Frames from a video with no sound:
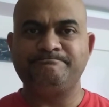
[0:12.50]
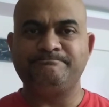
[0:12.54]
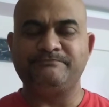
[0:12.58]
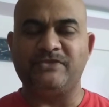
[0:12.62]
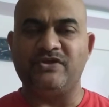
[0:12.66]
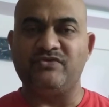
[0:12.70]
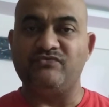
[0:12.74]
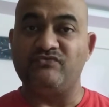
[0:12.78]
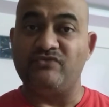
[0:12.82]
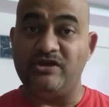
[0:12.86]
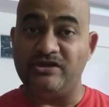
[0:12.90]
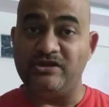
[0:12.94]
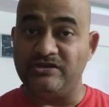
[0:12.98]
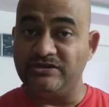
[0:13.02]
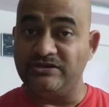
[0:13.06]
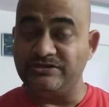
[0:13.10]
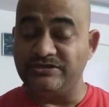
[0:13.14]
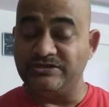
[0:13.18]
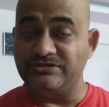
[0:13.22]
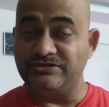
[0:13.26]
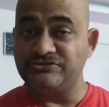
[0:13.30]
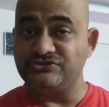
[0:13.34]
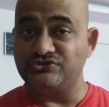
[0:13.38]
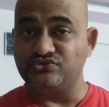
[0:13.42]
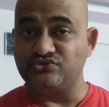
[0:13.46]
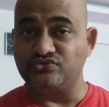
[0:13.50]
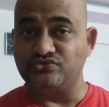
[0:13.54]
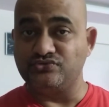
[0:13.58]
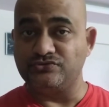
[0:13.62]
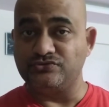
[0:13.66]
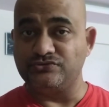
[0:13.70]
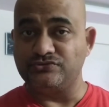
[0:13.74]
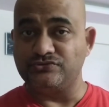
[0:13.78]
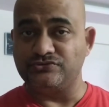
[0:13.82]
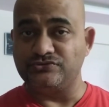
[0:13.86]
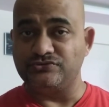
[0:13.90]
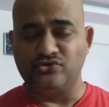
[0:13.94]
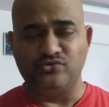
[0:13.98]
violated
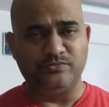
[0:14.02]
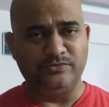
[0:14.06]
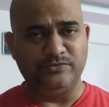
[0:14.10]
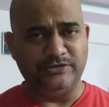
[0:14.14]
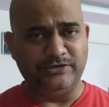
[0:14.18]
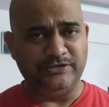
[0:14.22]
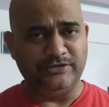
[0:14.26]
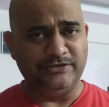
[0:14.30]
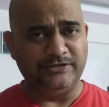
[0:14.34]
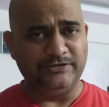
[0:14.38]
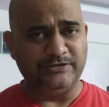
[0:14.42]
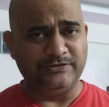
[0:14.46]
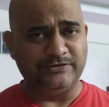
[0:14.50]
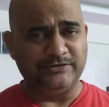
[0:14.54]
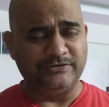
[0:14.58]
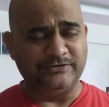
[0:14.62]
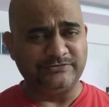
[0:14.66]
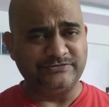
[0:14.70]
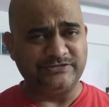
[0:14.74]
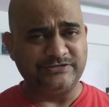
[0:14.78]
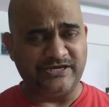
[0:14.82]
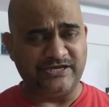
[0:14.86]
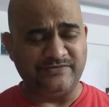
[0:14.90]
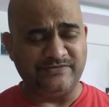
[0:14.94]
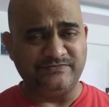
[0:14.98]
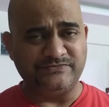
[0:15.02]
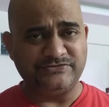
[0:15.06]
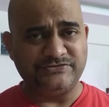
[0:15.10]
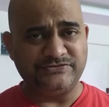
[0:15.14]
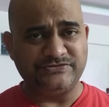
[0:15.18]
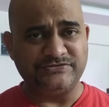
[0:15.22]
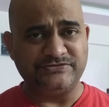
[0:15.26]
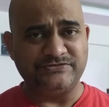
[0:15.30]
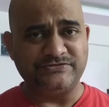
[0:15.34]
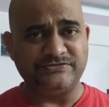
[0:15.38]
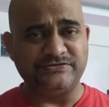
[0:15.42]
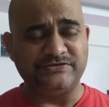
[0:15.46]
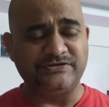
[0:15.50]
so many
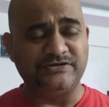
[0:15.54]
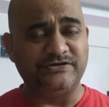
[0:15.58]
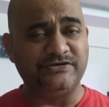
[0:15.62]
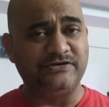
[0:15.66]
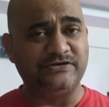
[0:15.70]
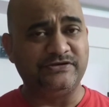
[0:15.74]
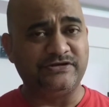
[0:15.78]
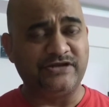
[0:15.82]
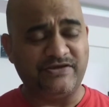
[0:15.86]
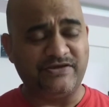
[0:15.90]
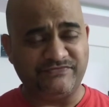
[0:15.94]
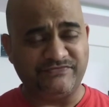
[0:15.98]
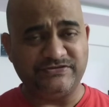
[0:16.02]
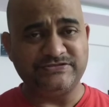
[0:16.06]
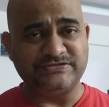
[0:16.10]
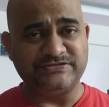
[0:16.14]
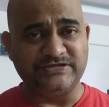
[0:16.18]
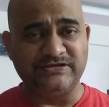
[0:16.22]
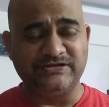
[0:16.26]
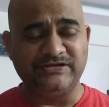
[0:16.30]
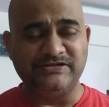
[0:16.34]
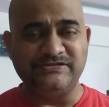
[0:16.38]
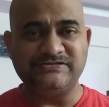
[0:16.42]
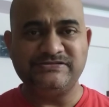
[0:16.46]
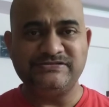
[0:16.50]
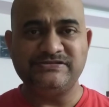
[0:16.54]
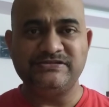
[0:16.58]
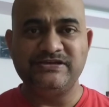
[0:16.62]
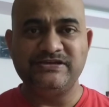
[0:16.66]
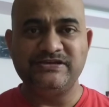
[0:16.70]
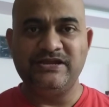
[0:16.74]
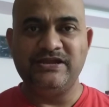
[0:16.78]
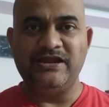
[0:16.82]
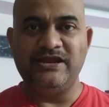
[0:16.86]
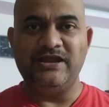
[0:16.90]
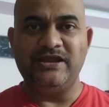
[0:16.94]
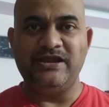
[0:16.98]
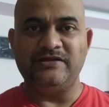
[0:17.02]
times traffic signals,
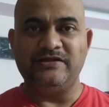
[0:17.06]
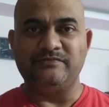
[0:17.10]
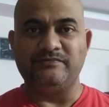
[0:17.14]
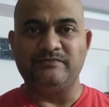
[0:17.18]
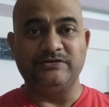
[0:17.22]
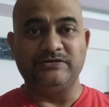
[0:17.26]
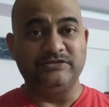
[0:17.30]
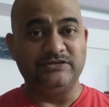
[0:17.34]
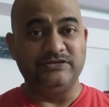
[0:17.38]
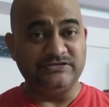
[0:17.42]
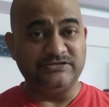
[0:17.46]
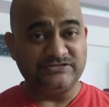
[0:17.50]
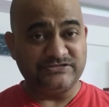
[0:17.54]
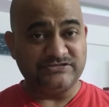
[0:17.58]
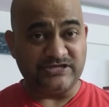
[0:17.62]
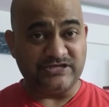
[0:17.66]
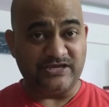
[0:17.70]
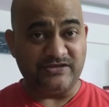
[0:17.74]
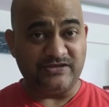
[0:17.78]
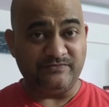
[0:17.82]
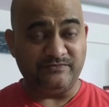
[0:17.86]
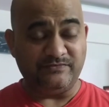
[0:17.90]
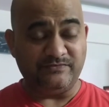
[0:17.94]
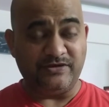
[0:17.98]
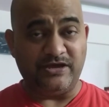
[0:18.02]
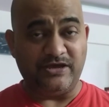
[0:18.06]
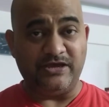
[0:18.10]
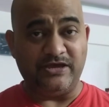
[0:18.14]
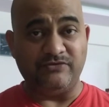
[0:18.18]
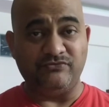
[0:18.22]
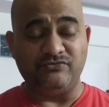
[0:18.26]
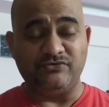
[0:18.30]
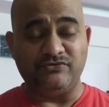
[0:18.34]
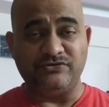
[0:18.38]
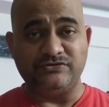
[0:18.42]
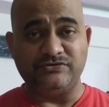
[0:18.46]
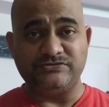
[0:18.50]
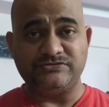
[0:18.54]
but this time I
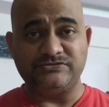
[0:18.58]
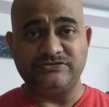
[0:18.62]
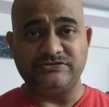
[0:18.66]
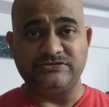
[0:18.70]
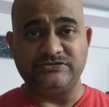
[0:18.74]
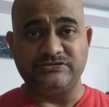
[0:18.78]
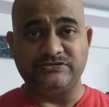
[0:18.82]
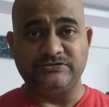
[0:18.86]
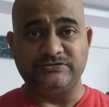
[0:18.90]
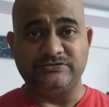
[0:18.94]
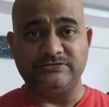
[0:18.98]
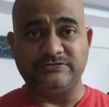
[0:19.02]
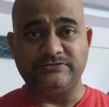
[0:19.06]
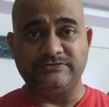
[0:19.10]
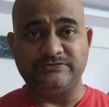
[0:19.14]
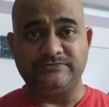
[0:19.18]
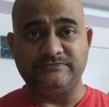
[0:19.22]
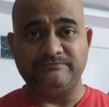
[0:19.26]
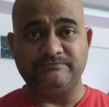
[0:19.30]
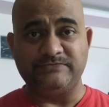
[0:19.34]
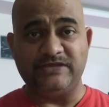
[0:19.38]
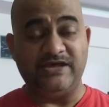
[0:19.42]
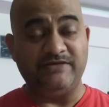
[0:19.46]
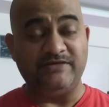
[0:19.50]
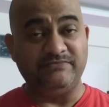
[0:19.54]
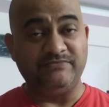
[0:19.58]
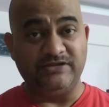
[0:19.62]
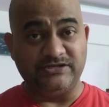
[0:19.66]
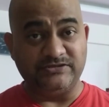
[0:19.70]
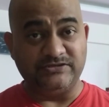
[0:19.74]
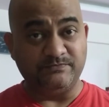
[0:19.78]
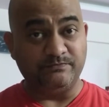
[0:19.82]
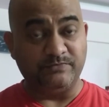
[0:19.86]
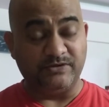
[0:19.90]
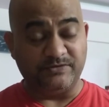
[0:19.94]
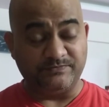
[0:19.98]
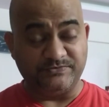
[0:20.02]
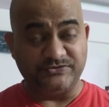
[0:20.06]
have done
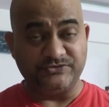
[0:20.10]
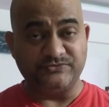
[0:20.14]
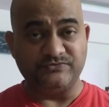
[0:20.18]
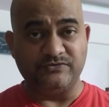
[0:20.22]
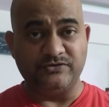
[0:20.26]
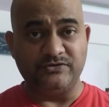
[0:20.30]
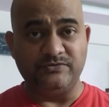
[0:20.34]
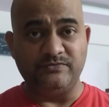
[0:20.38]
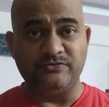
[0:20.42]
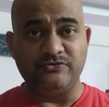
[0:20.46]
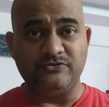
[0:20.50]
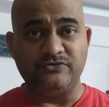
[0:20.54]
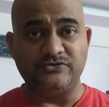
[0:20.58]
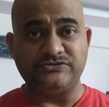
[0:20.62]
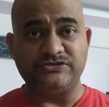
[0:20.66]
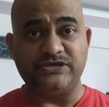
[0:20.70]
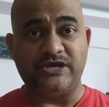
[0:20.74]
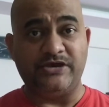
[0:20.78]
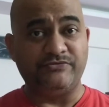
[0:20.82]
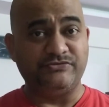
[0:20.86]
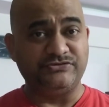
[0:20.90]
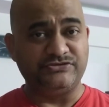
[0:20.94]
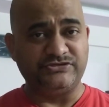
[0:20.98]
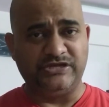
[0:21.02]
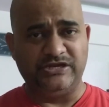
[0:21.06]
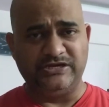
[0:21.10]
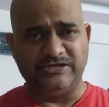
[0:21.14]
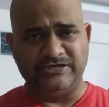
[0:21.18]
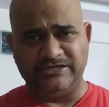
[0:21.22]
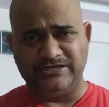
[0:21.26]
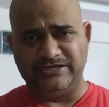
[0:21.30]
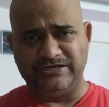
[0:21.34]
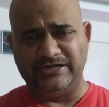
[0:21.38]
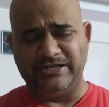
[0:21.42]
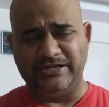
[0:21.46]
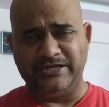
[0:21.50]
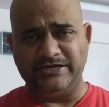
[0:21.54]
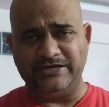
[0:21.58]
purposefully because I was
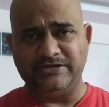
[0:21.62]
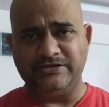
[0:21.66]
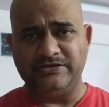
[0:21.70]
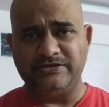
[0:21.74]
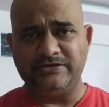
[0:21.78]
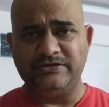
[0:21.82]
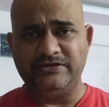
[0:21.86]
getting late